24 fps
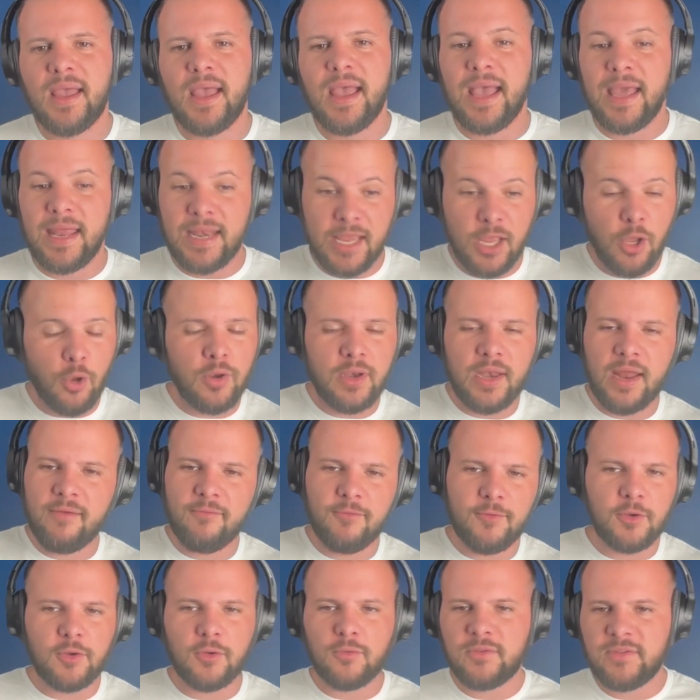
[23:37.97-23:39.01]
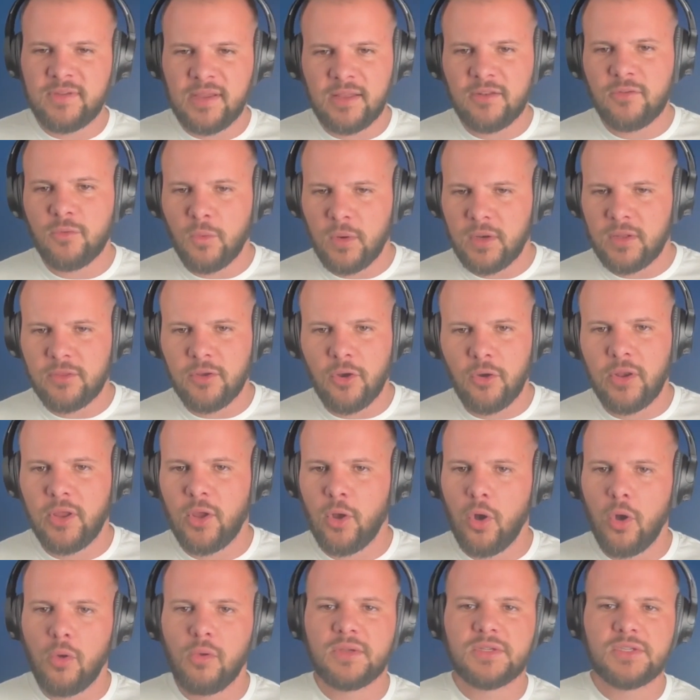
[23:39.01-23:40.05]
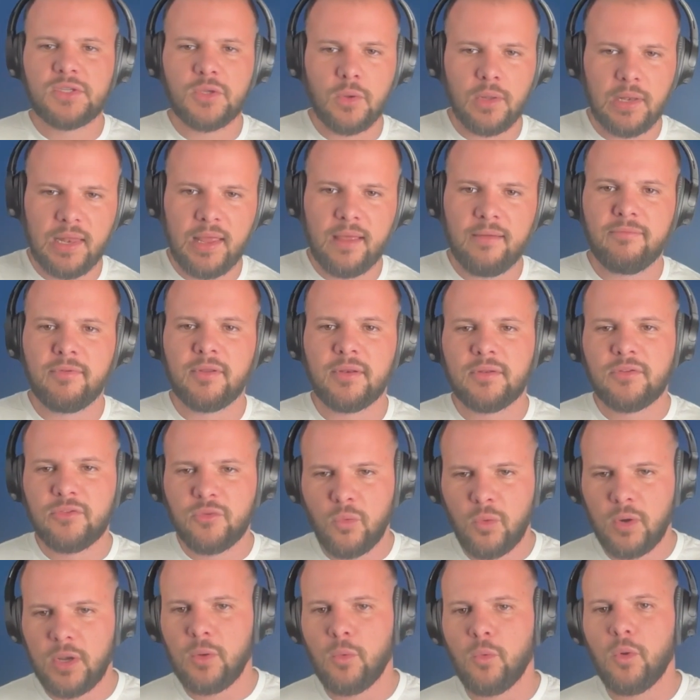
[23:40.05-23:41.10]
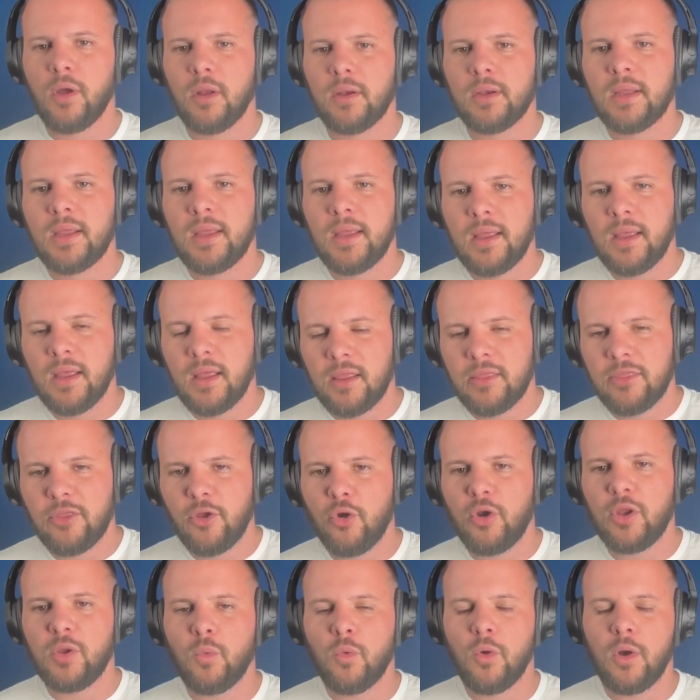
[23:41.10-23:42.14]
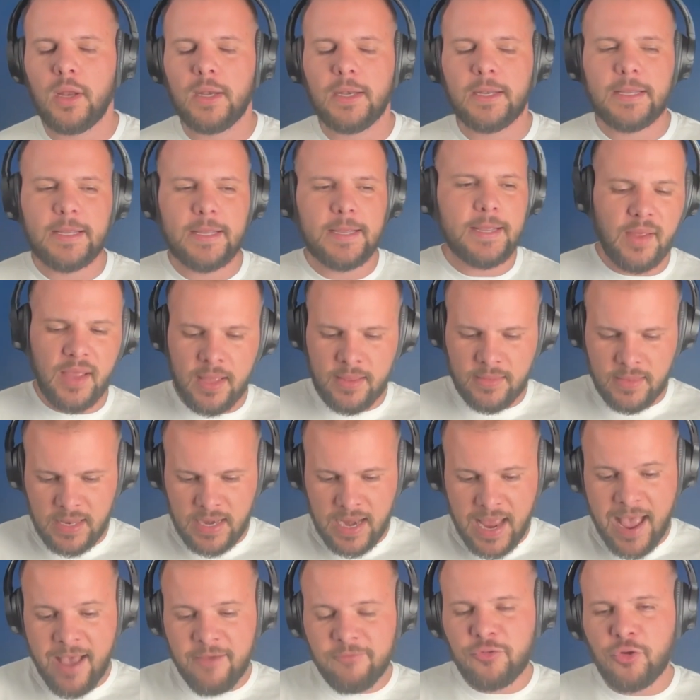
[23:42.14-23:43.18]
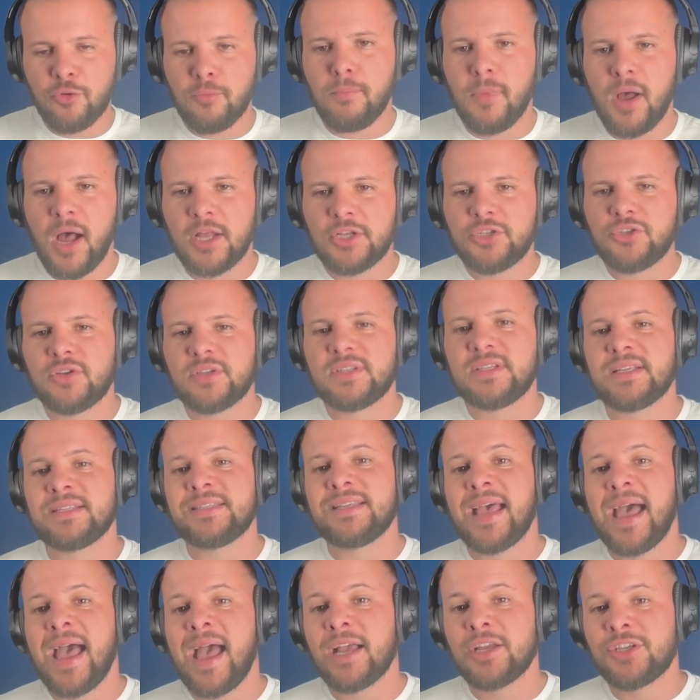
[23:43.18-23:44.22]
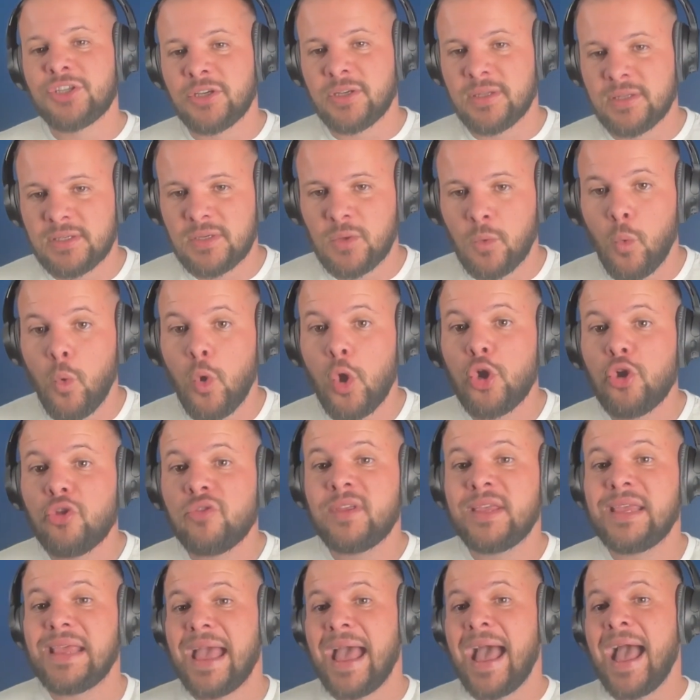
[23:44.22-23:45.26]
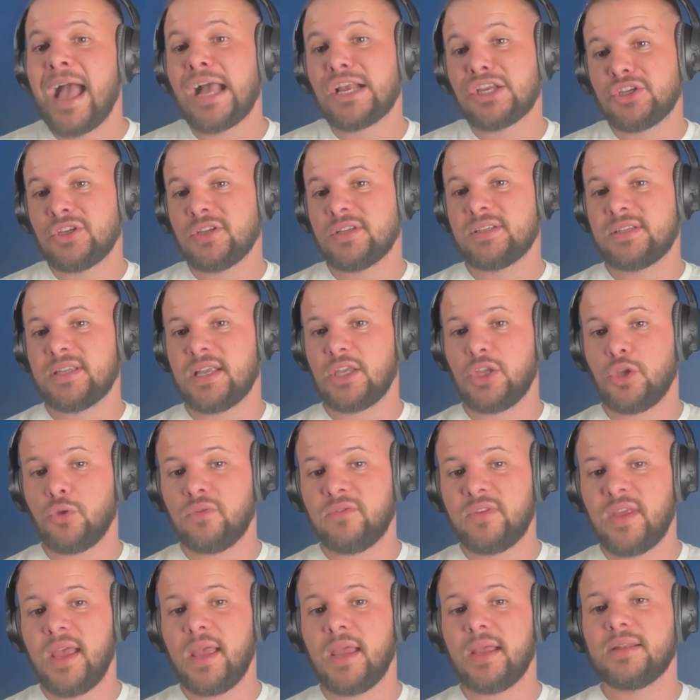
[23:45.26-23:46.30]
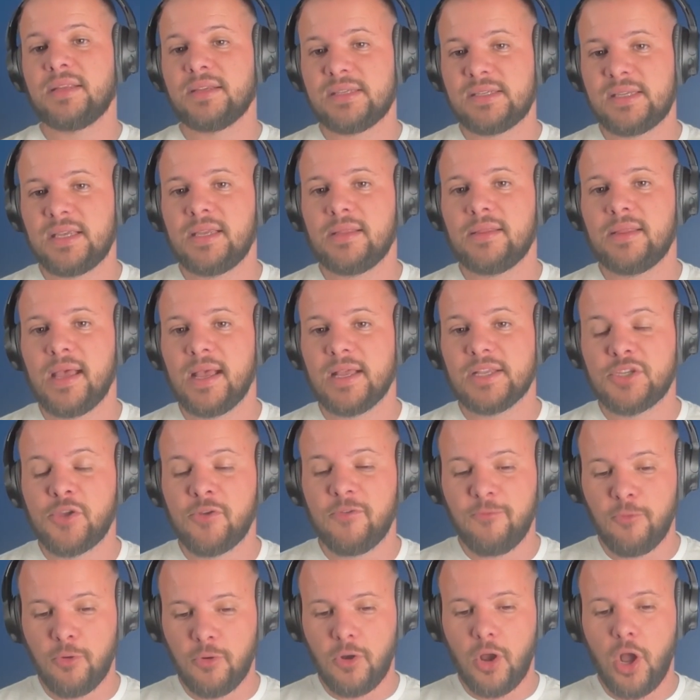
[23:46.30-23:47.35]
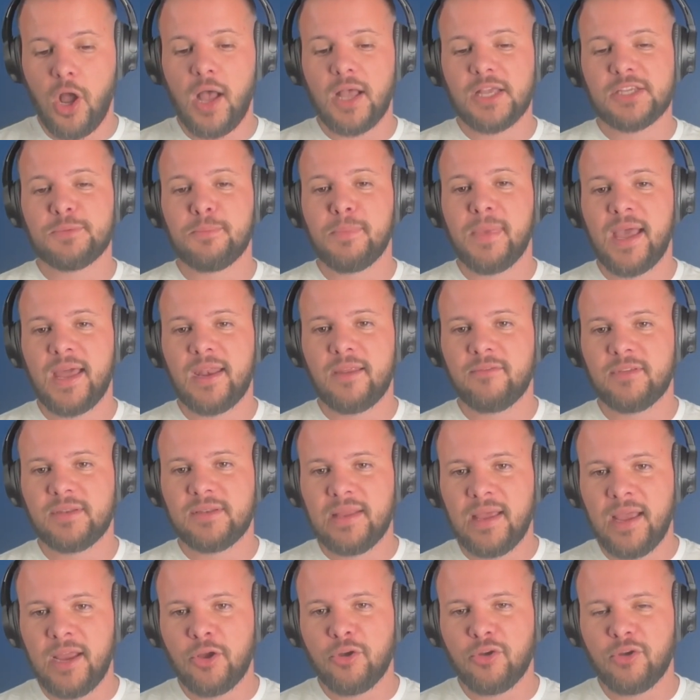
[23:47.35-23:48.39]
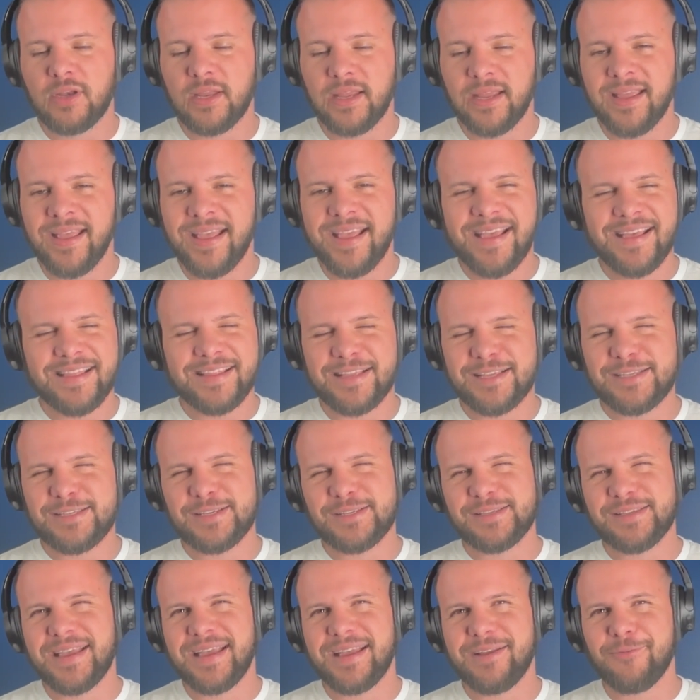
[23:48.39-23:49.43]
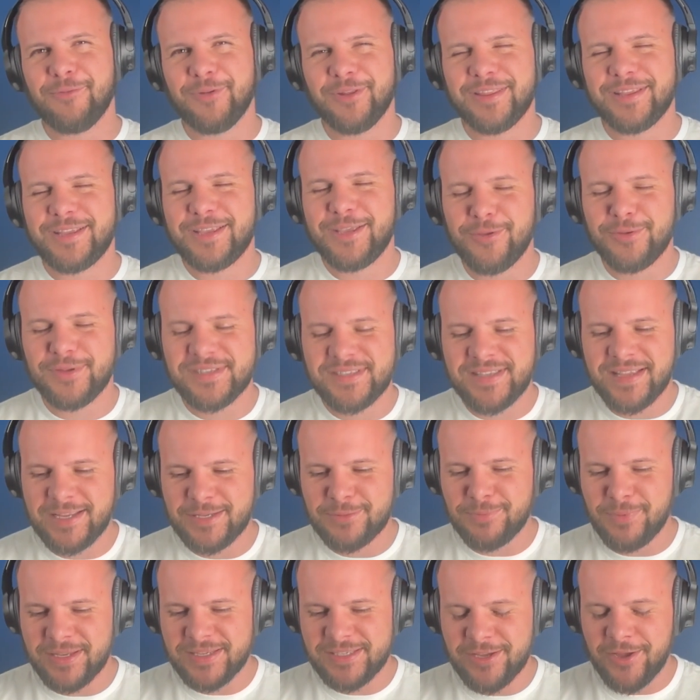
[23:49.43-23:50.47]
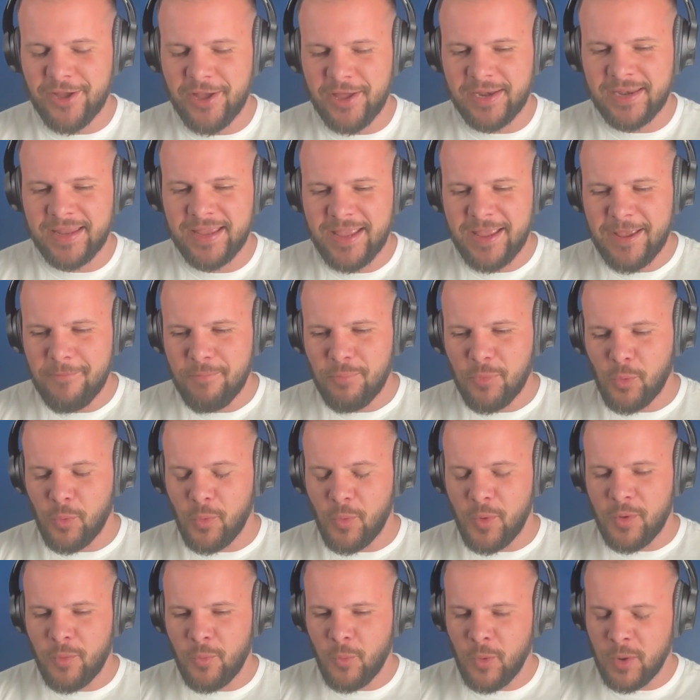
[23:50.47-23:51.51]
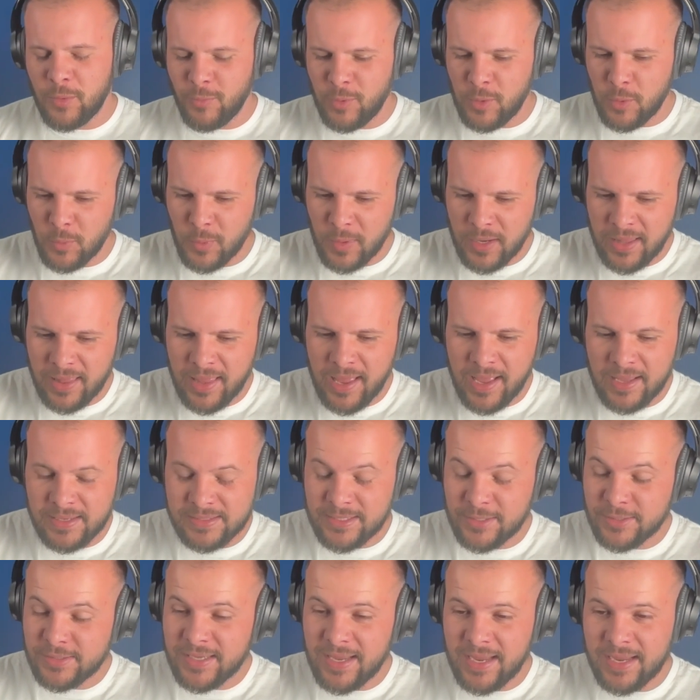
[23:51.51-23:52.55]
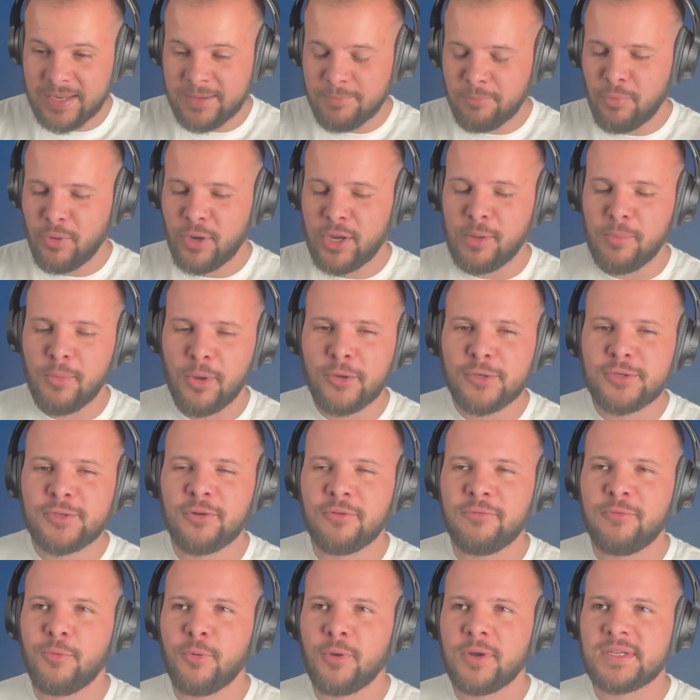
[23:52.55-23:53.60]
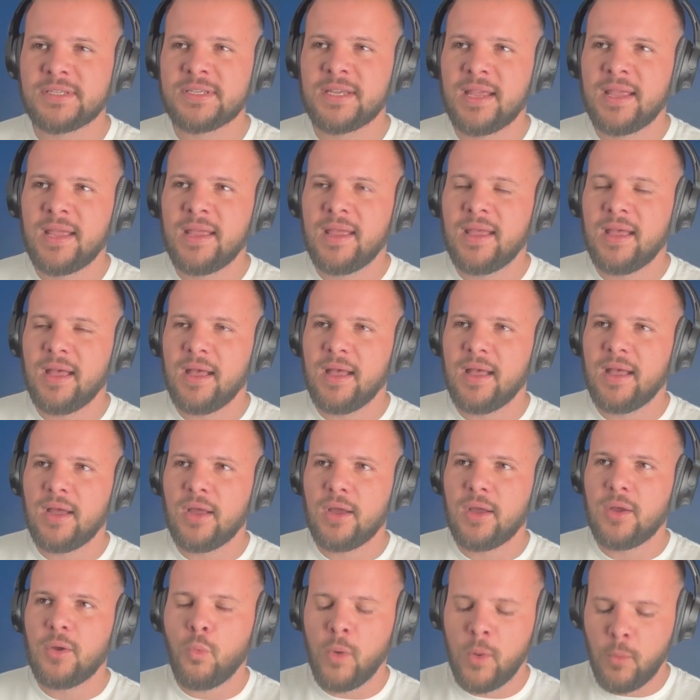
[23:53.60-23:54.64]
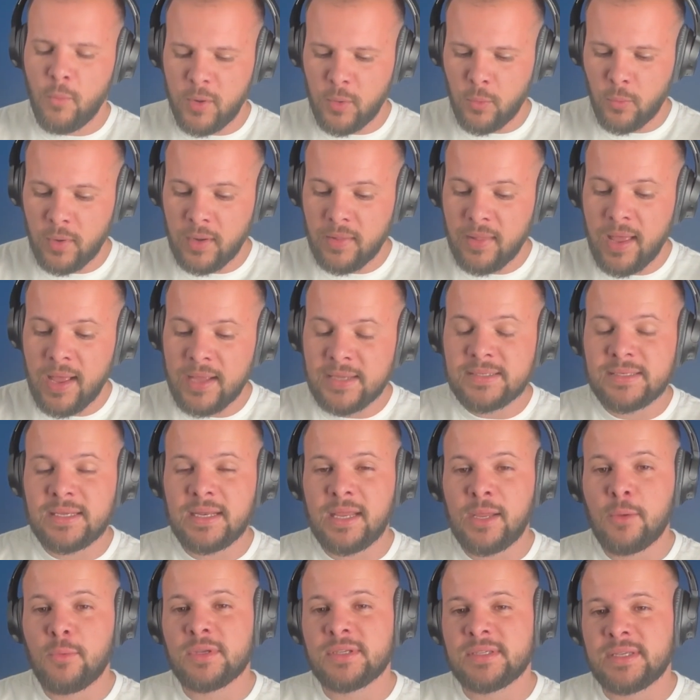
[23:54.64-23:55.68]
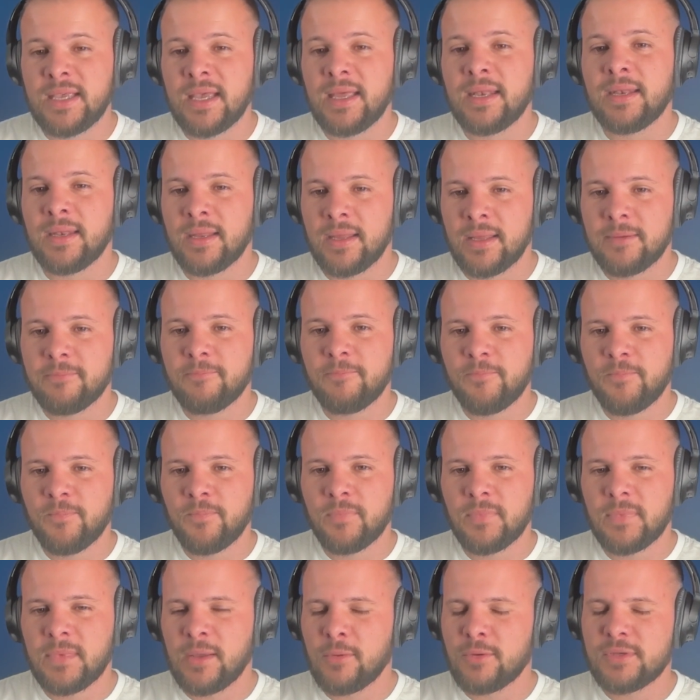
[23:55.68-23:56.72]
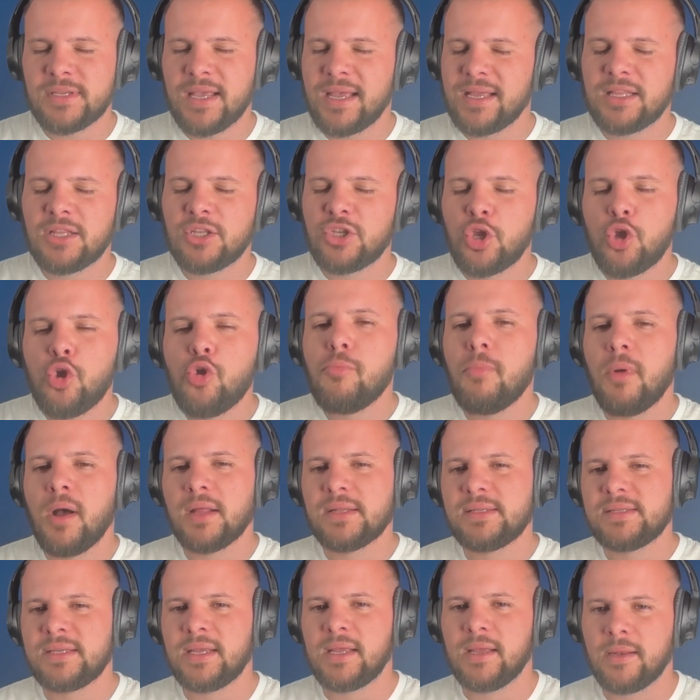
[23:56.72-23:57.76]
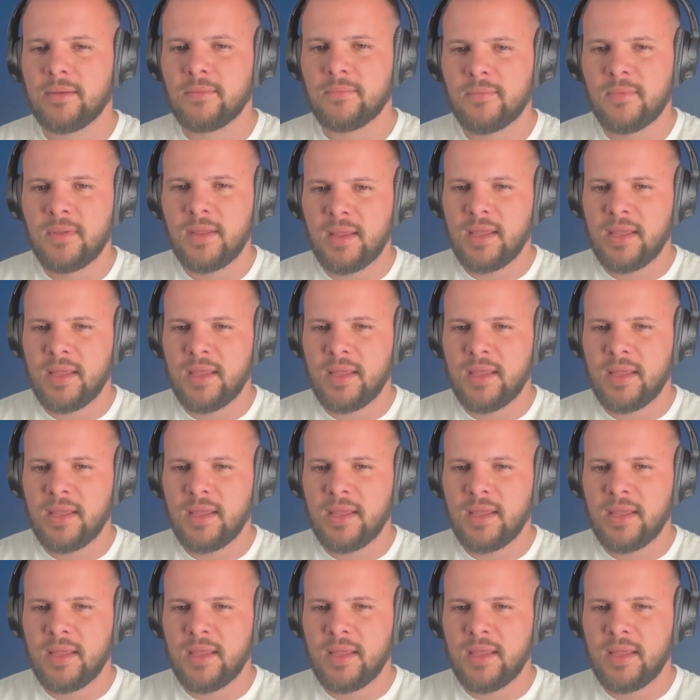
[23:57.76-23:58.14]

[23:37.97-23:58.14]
And he'll never do 10, 20, 30. He'll always do 11, 21, 31. And then after mantras, it's actions. What are the actions that you take to see that? So for us, man of integrity, this is like one of the cutest things. My son, when we realized it was like pretty emotional for us, when we realized that he was getting it, it was like two months in.